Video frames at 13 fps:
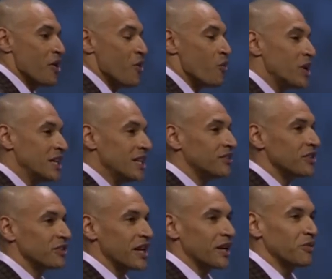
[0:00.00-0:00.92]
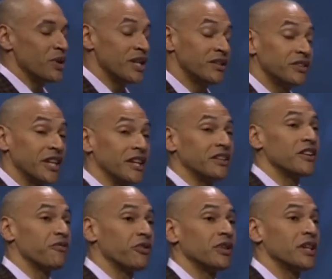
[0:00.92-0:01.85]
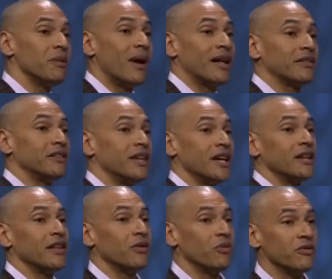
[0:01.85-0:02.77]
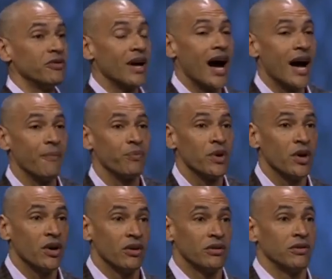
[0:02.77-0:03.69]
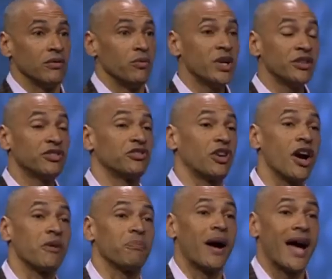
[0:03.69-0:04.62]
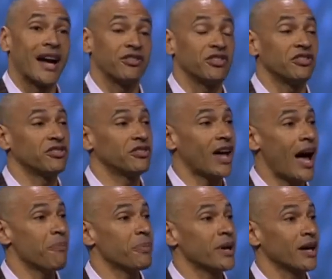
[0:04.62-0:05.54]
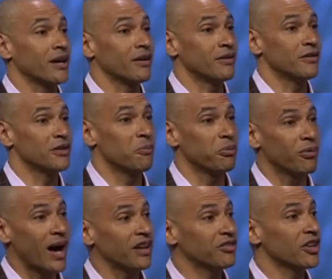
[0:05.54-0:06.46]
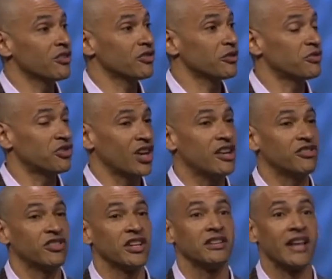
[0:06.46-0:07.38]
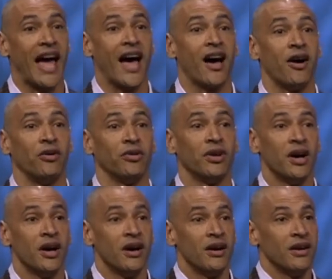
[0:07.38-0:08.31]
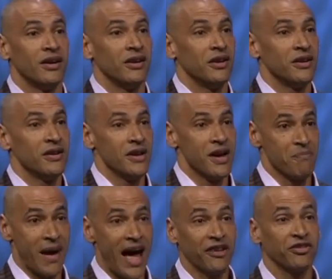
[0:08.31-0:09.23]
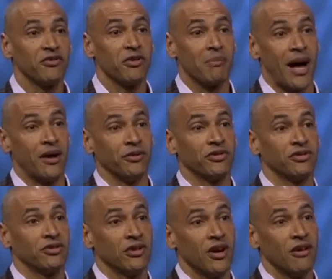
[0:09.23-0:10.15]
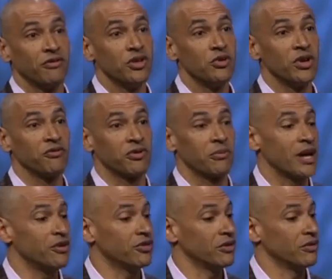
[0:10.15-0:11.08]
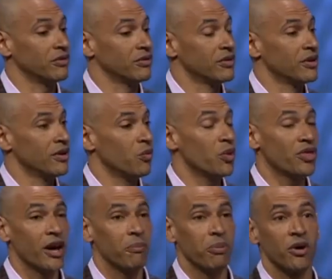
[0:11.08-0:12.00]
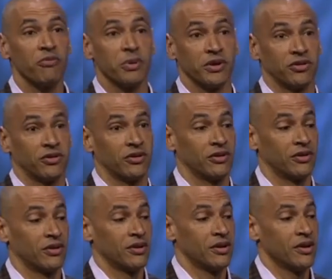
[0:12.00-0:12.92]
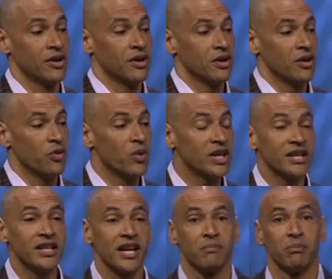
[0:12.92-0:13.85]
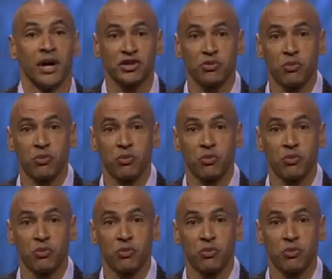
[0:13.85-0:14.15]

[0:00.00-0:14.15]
we need to think, we need to think differently about the data that we've got. We can start by actually stopping the process of chasing down massive amounts of new information without a purpose. We can get much